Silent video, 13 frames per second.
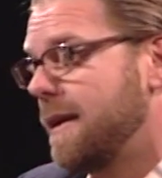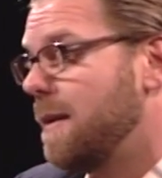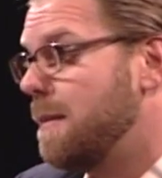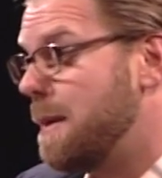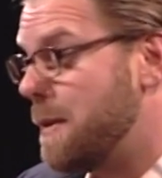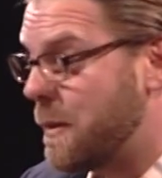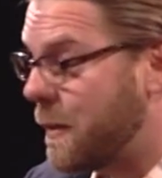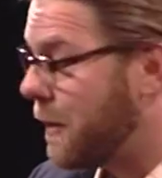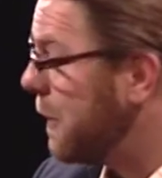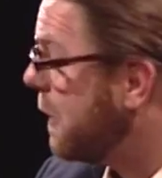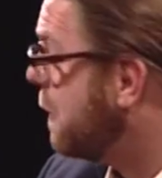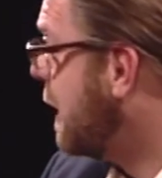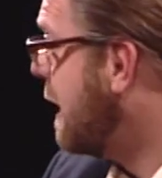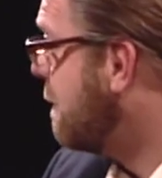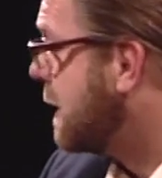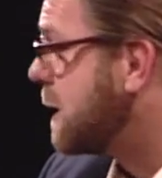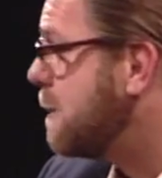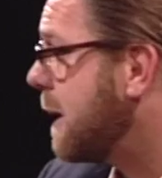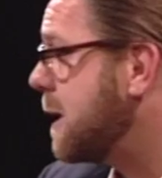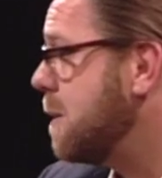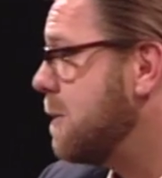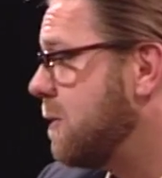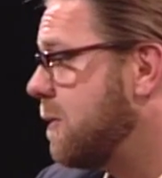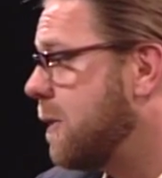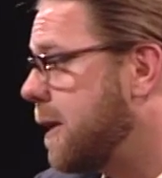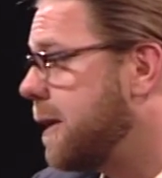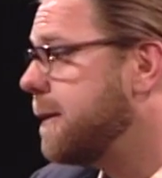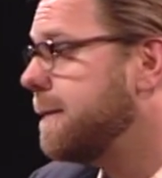maybe we wouldn't have expected before.